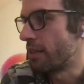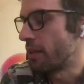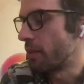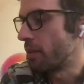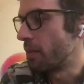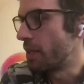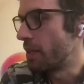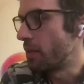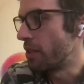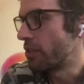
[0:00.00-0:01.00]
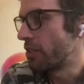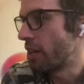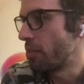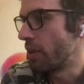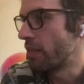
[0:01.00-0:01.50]
And so like one
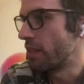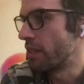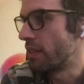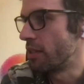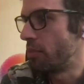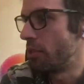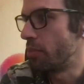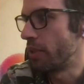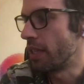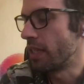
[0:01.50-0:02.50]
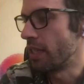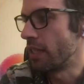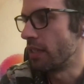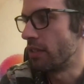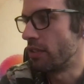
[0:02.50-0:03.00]
trap you often see people
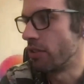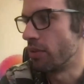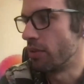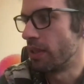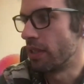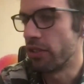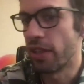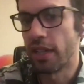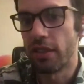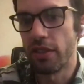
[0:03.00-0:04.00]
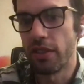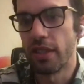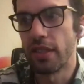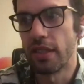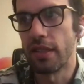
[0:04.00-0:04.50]
getting into when they're trying to
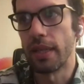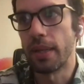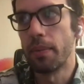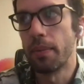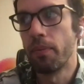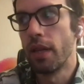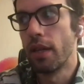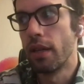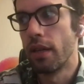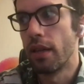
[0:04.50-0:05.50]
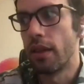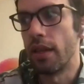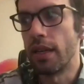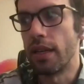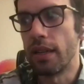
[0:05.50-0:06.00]
do this is like
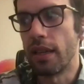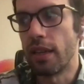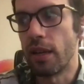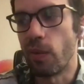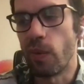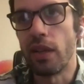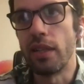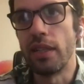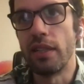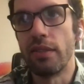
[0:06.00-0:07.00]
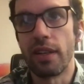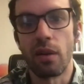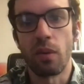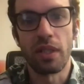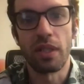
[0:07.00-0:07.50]
thinking that they really need to
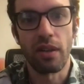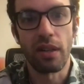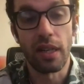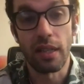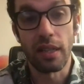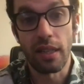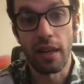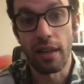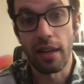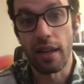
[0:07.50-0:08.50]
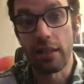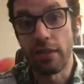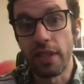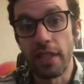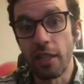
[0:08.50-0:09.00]
figure out what's going on at the cutting
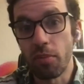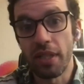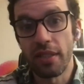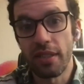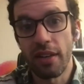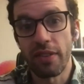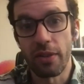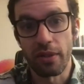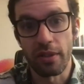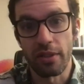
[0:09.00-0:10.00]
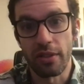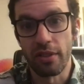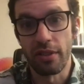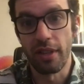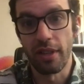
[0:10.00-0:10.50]
edge of the NLP stuff in order
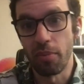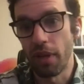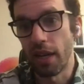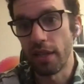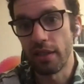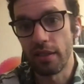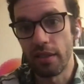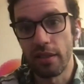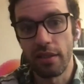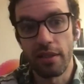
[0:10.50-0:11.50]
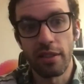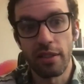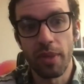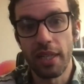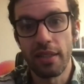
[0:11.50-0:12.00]
to apply it to
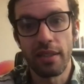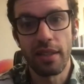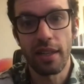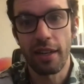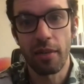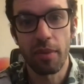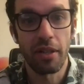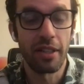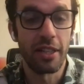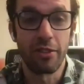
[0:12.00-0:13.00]
the domain they care about.